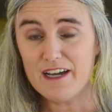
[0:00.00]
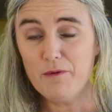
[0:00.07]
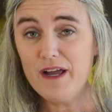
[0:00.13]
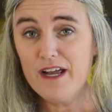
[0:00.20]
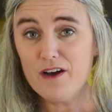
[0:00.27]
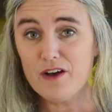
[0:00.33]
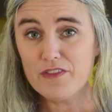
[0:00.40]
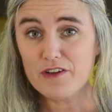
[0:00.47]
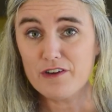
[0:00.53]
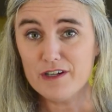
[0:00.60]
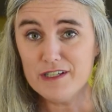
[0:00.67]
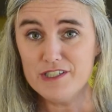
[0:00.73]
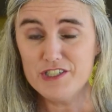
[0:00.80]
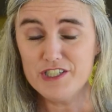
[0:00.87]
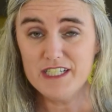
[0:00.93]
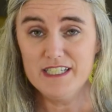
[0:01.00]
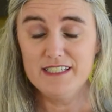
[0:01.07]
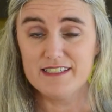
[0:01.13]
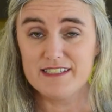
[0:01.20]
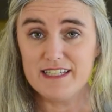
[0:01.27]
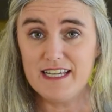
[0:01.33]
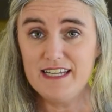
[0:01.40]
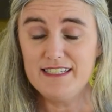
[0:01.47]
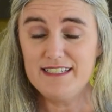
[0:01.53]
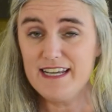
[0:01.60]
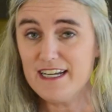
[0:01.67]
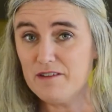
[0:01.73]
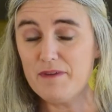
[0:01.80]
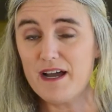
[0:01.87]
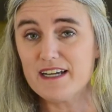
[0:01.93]
away all the Christians and
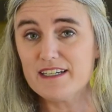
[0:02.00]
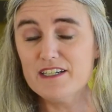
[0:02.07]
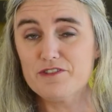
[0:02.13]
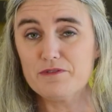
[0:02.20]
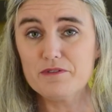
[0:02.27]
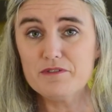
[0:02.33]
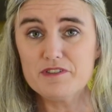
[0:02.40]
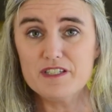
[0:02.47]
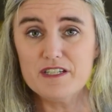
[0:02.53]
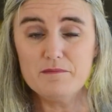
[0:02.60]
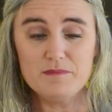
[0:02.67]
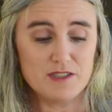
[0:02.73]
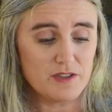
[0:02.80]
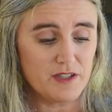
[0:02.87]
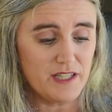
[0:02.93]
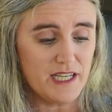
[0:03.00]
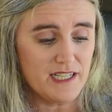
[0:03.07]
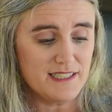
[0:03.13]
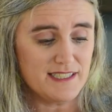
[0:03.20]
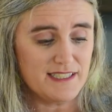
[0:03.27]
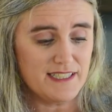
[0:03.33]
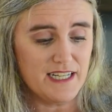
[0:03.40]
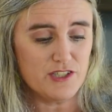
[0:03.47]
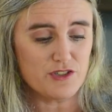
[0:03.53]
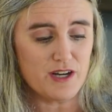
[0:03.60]
take them back to Jerusalem so that they could stand